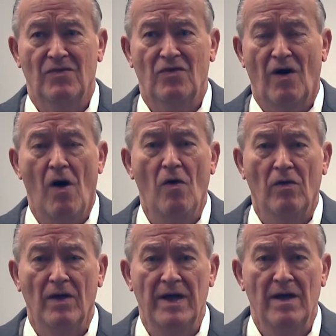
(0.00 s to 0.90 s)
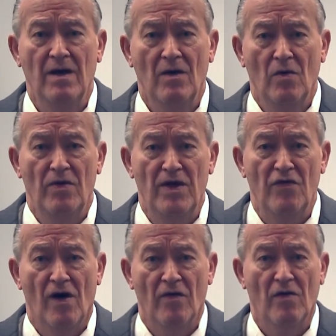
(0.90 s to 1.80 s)
totally with
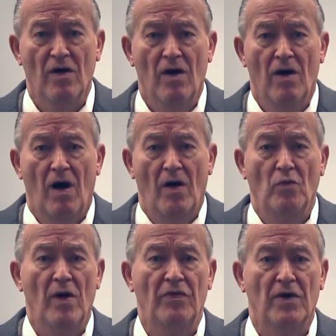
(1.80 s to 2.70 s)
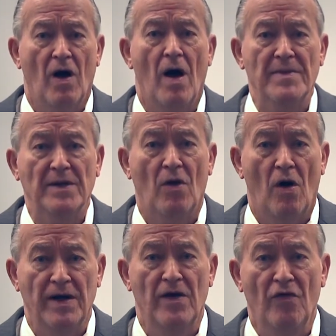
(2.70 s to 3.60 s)
each other on what the common
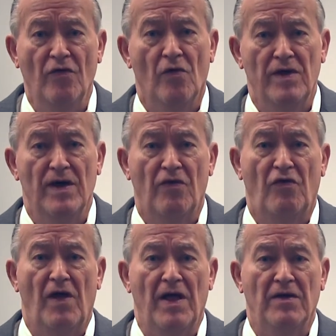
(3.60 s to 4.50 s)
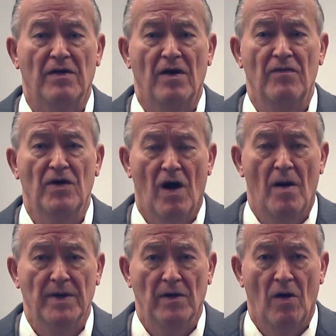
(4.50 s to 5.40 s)
law is or the extent of the
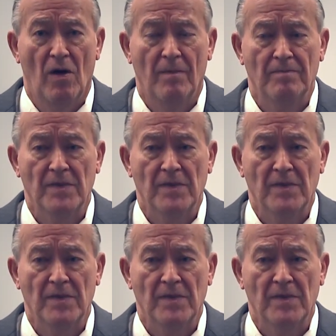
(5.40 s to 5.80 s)
common law.